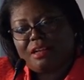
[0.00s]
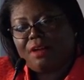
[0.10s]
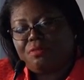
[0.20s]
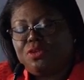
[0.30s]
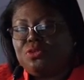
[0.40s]

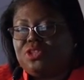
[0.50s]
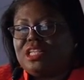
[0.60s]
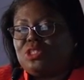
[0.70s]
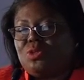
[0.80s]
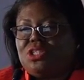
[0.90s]
a few
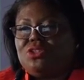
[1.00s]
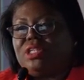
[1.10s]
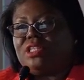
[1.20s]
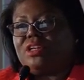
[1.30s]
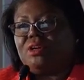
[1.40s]
things with you
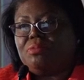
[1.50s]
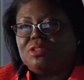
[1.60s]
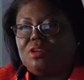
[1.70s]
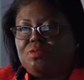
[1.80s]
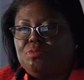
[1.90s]
in terms
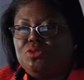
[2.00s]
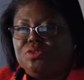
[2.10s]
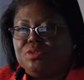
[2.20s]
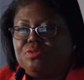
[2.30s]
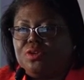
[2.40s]
of
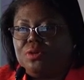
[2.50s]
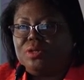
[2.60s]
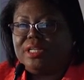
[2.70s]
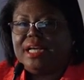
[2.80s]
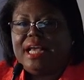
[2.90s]
moving
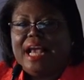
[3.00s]
forward.